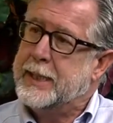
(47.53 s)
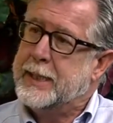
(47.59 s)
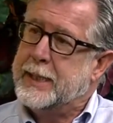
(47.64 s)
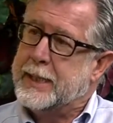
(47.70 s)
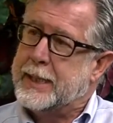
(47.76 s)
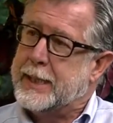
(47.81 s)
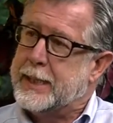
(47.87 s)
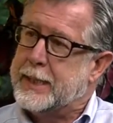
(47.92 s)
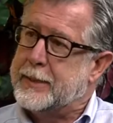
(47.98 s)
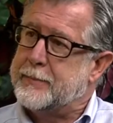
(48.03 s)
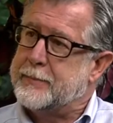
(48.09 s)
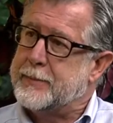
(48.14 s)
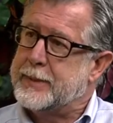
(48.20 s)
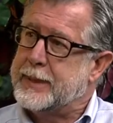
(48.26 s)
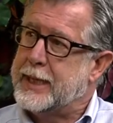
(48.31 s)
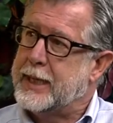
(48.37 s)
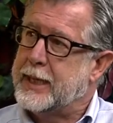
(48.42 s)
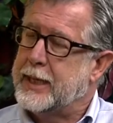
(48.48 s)
Um,
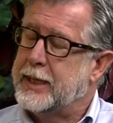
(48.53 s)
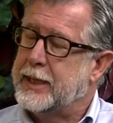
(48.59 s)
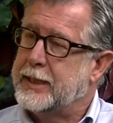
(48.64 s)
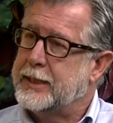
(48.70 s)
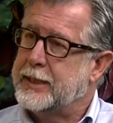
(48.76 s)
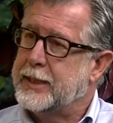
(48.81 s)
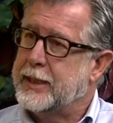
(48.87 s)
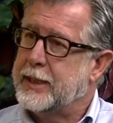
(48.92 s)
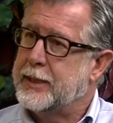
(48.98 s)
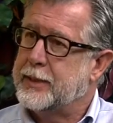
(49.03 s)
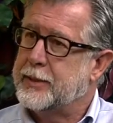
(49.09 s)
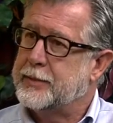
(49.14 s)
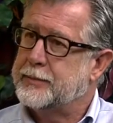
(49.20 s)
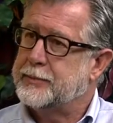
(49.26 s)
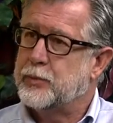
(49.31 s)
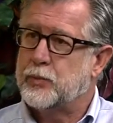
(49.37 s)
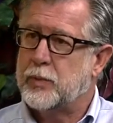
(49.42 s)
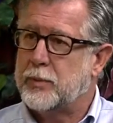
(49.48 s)
and
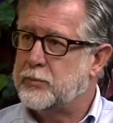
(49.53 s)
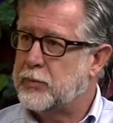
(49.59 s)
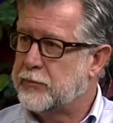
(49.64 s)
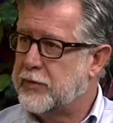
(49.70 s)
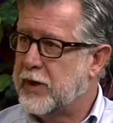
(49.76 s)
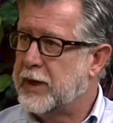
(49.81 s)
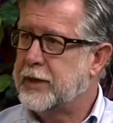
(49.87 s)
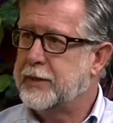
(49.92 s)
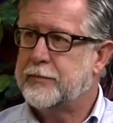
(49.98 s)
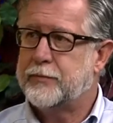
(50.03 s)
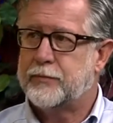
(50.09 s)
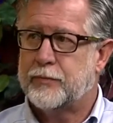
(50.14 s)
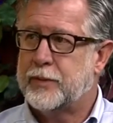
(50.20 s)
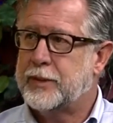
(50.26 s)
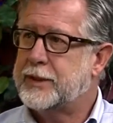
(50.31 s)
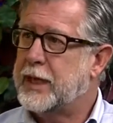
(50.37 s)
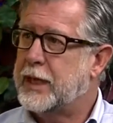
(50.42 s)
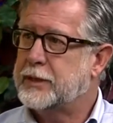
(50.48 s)
uh, we provide
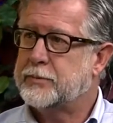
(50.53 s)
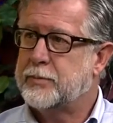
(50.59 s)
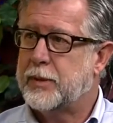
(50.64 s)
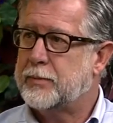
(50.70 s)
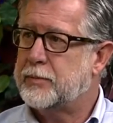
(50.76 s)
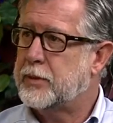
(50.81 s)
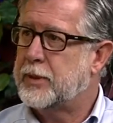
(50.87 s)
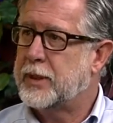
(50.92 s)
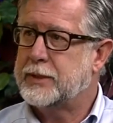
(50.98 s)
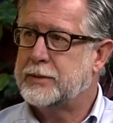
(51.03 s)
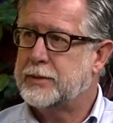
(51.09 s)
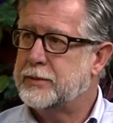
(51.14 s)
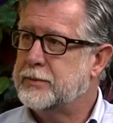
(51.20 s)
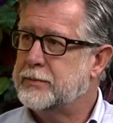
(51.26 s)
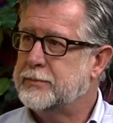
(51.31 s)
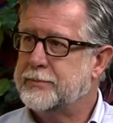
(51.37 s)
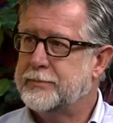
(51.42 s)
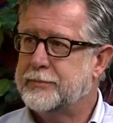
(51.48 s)
free tax
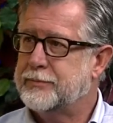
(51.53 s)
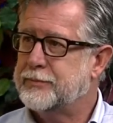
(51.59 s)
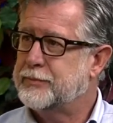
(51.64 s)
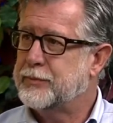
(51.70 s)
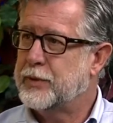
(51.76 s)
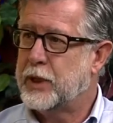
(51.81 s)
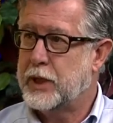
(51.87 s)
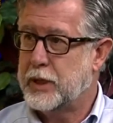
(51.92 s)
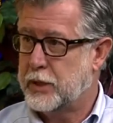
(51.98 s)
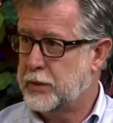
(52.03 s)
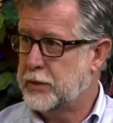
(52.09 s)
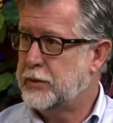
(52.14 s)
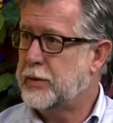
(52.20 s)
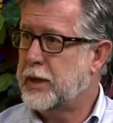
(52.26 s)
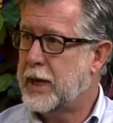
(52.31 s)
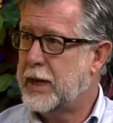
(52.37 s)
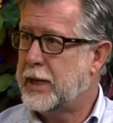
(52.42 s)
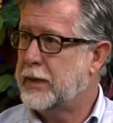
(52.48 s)
preparation here
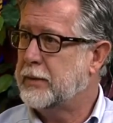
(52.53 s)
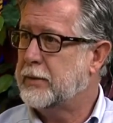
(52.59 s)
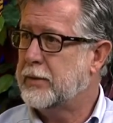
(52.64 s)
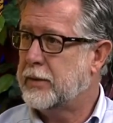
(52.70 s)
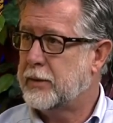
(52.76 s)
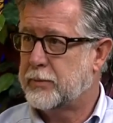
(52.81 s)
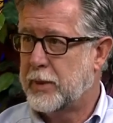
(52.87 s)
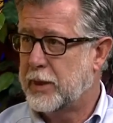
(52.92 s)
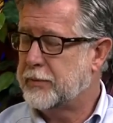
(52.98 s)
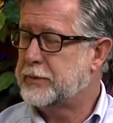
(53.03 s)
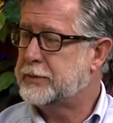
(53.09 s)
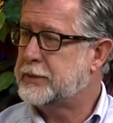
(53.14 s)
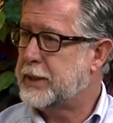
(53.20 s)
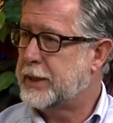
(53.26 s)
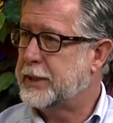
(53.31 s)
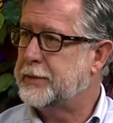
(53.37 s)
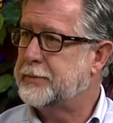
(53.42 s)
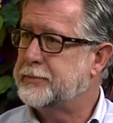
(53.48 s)
and around the state.